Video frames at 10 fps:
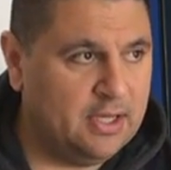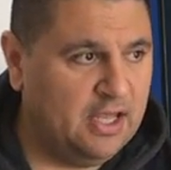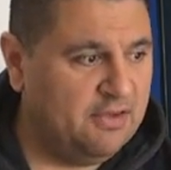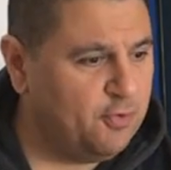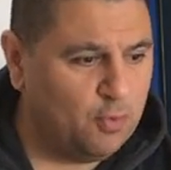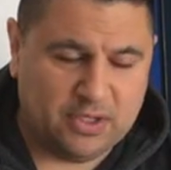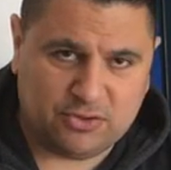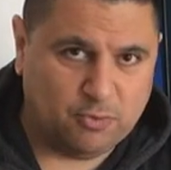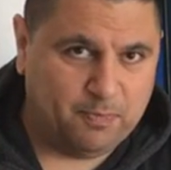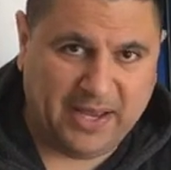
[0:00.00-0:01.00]
If you want
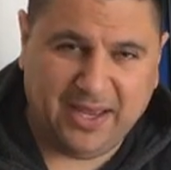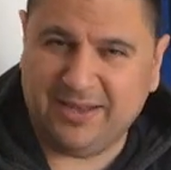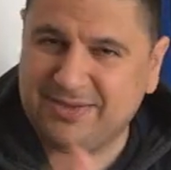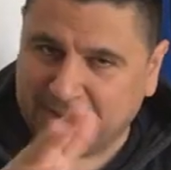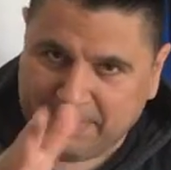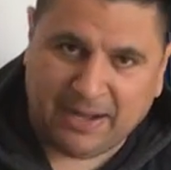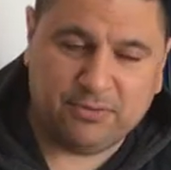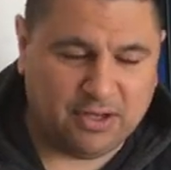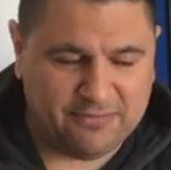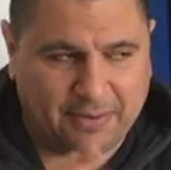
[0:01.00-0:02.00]
to pay the amount
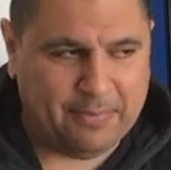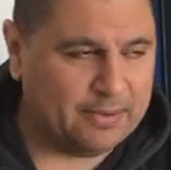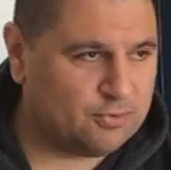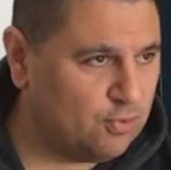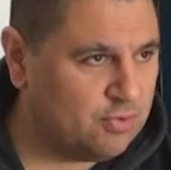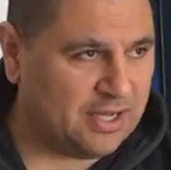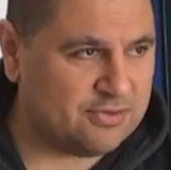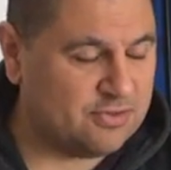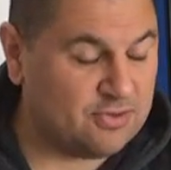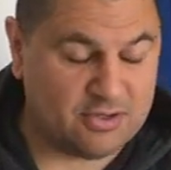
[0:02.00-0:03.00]
of about
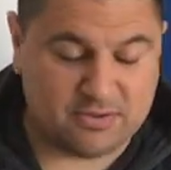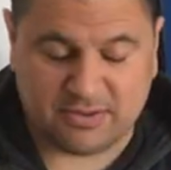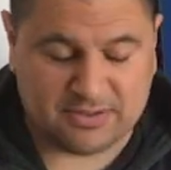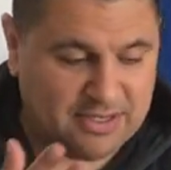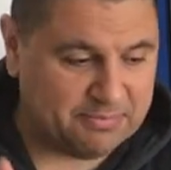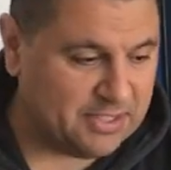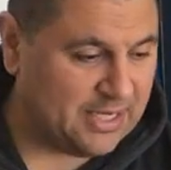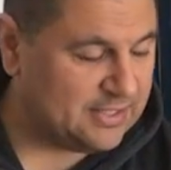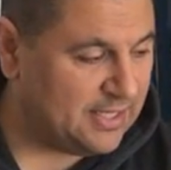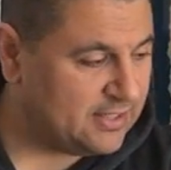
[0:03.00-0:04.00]
$2,000 or something
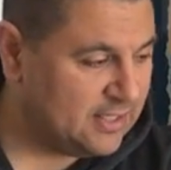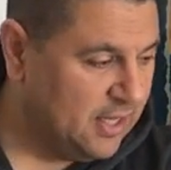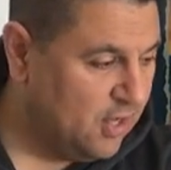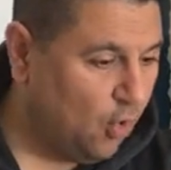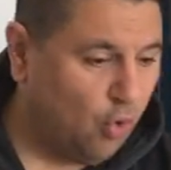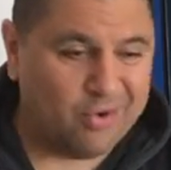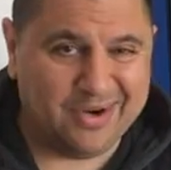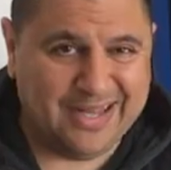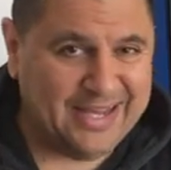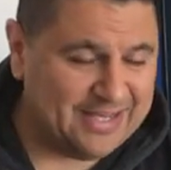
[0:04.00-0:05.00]
like that, or
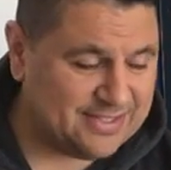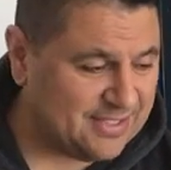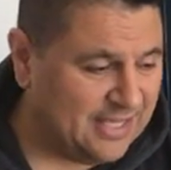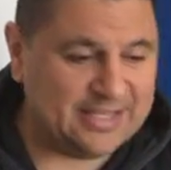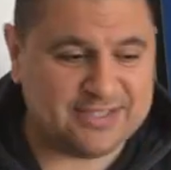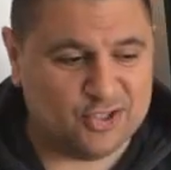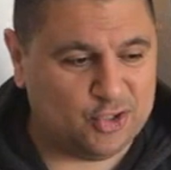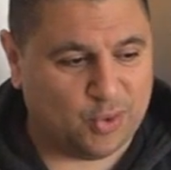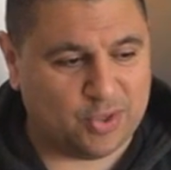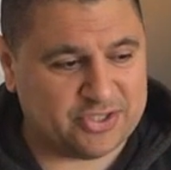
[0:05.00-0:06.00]
less, it's
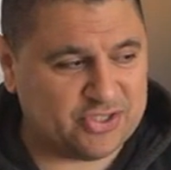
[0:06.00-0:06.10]
yours.